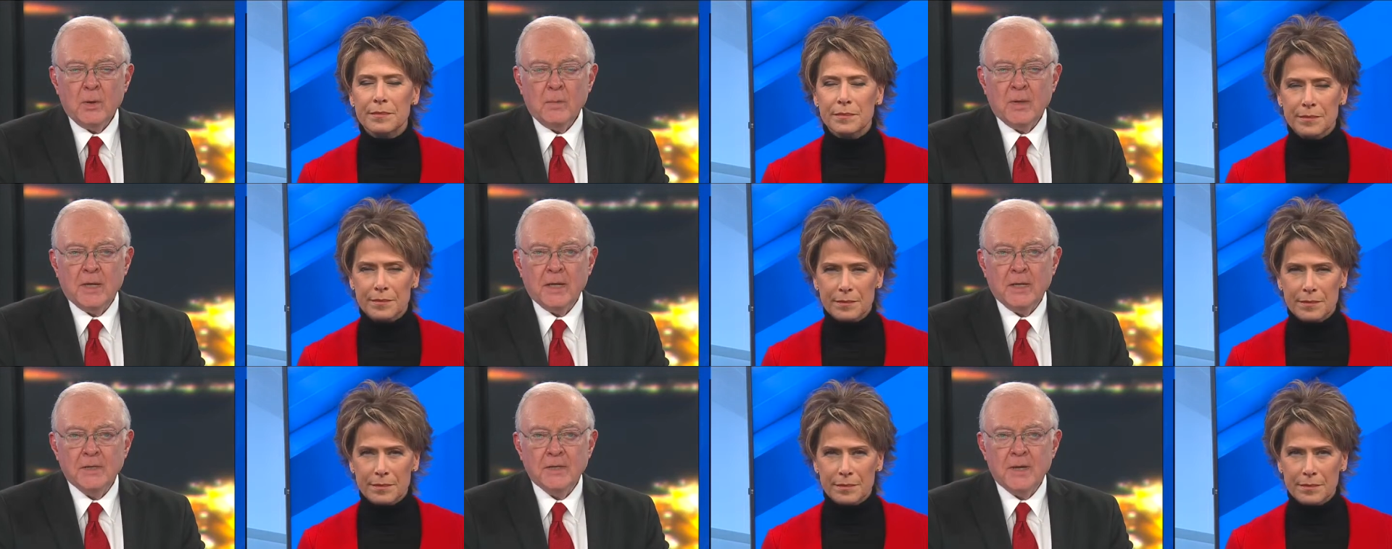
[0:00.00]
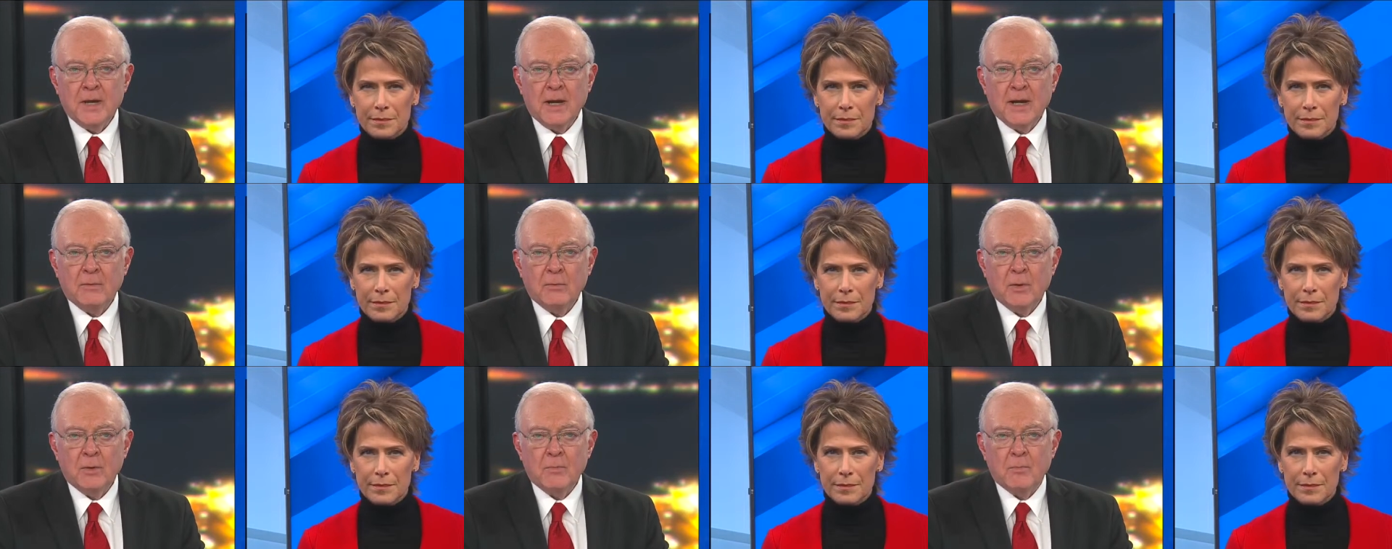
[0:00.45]
Speaker 1: begin
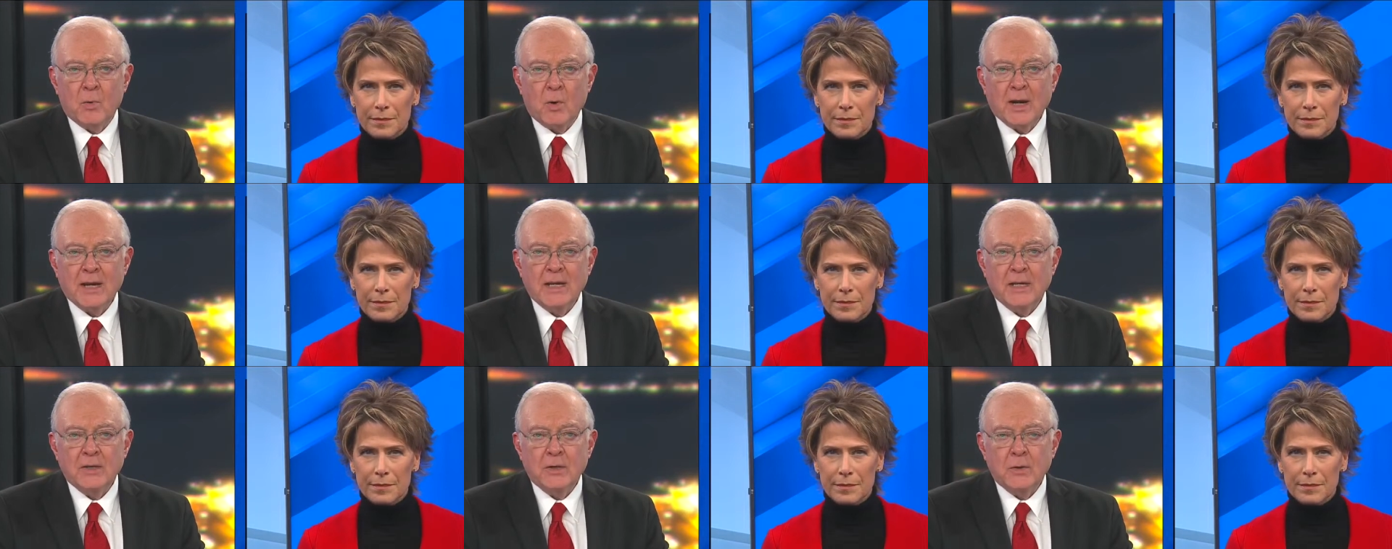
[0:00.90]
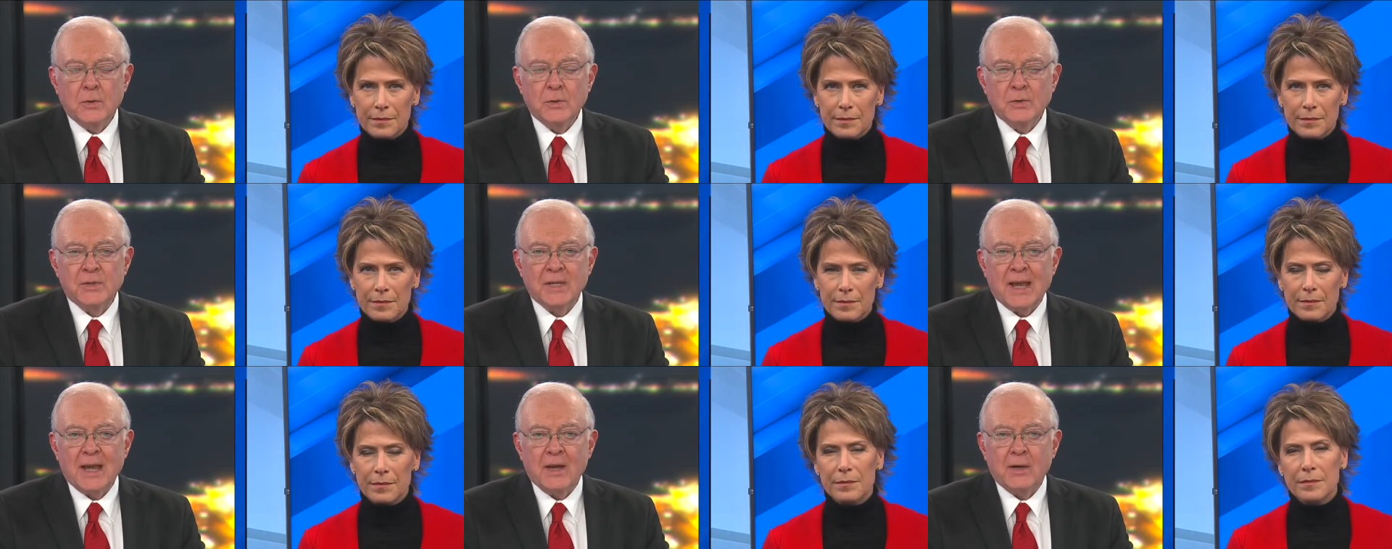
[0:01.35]
tonight with breaking
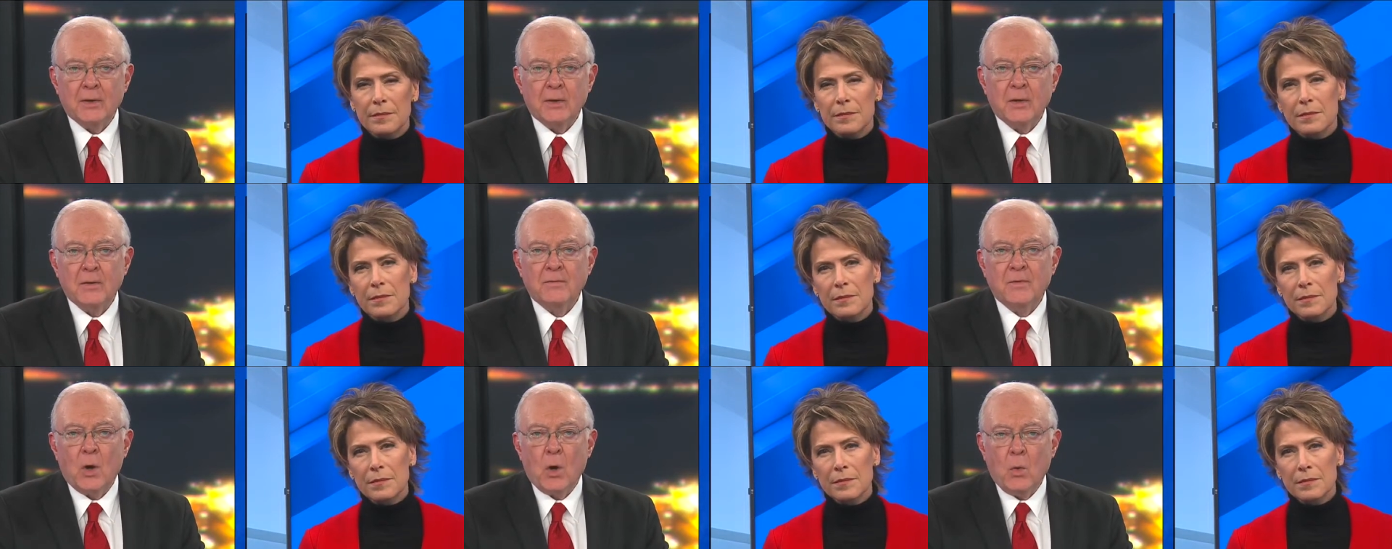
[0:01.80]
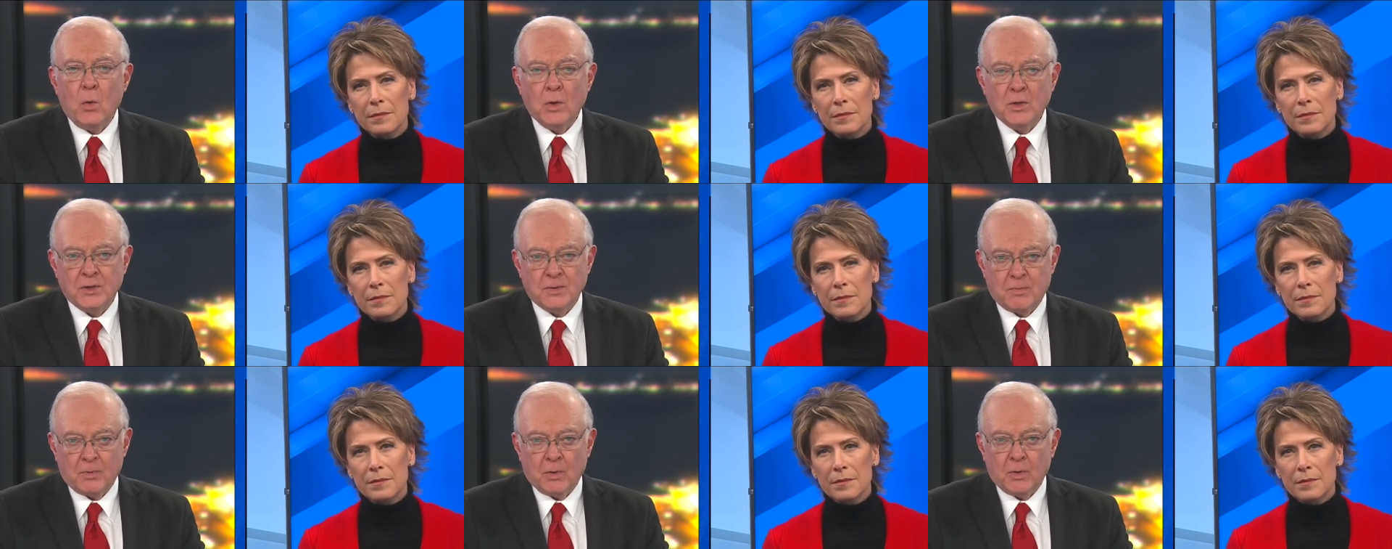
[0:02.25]
news out of
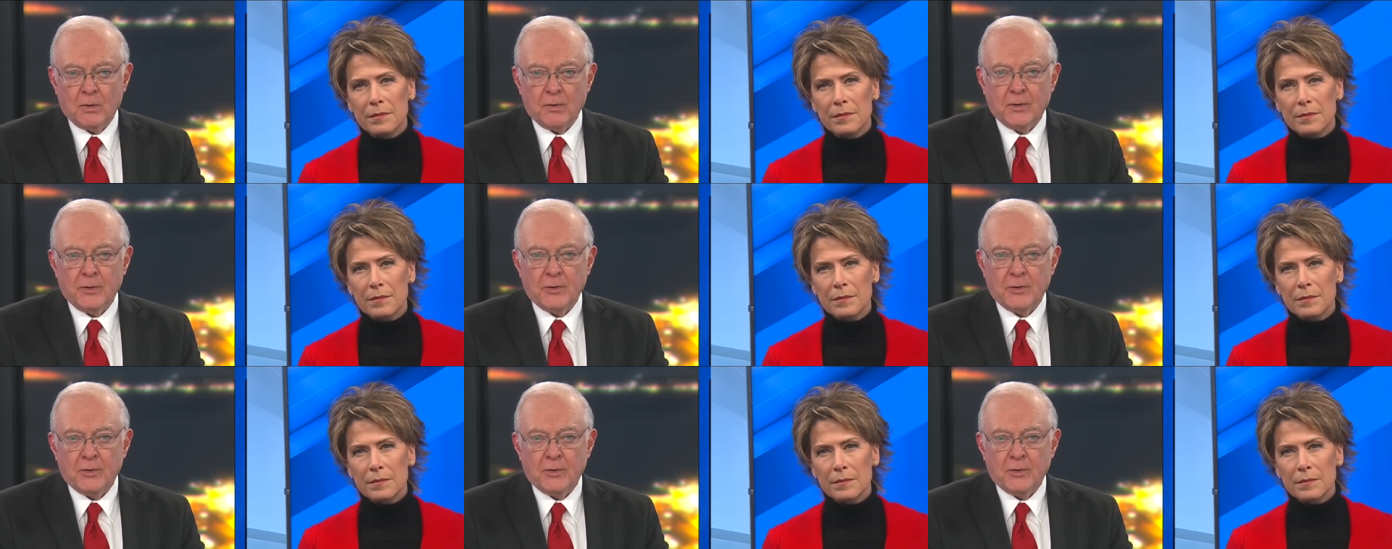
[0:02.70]
Owensboro. The